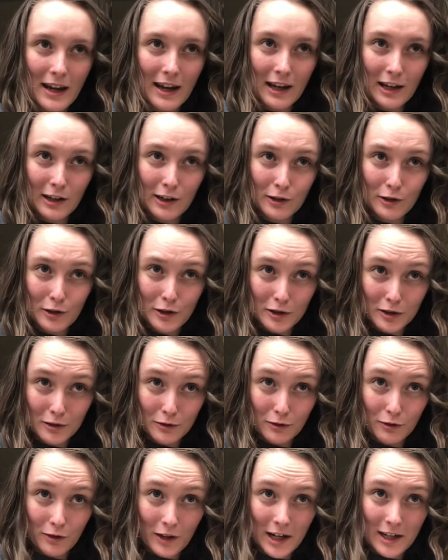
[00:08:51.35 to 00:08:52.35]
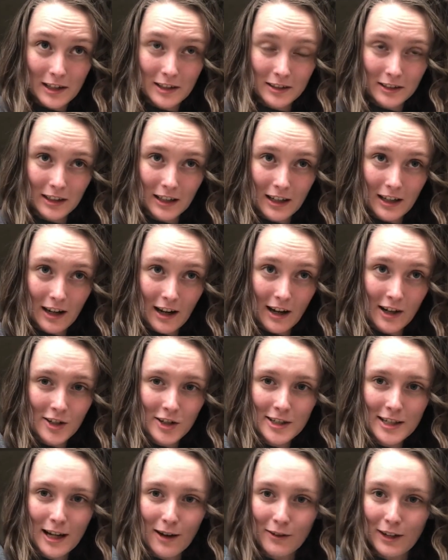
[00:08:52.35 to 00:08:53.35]
And frankly, I
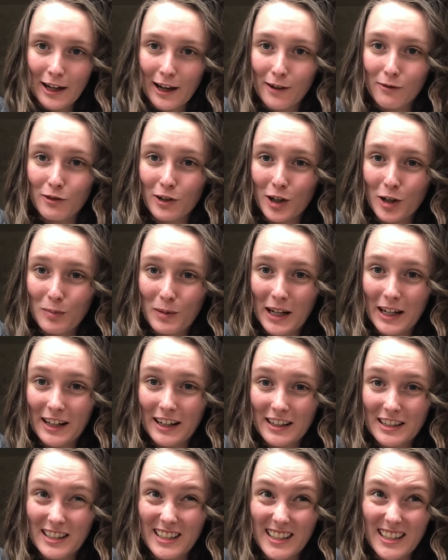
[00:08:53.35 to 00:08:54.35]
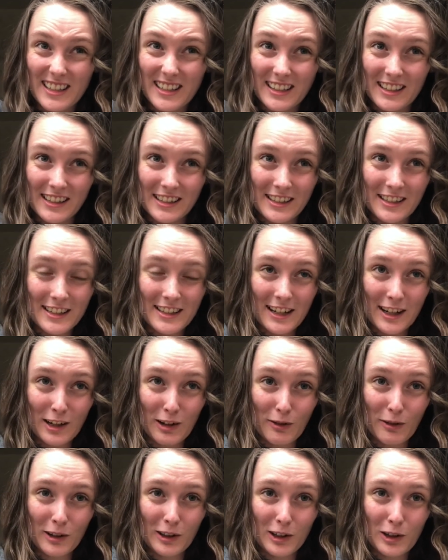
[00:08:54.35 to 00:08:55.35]
just haven't had very many ideas. I
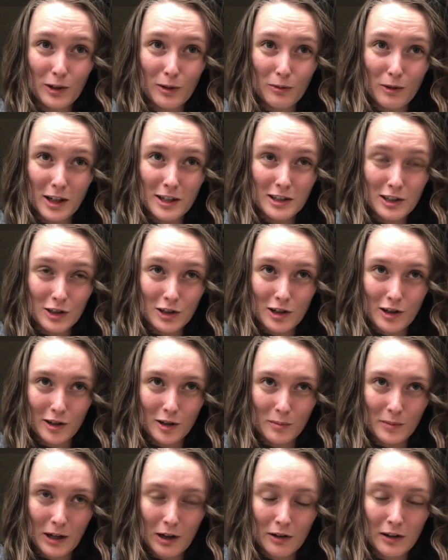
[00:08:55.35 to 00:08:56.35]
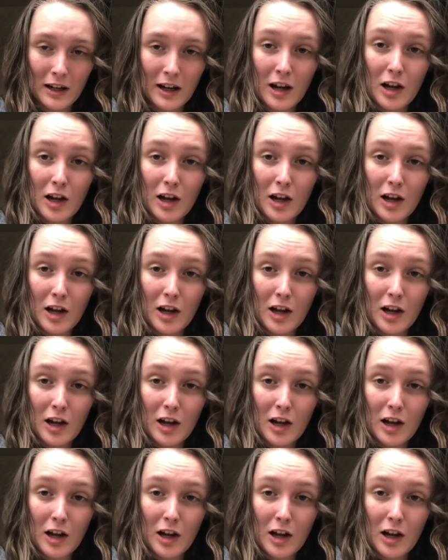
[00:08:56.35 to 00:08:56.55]
don't really know what to talk about.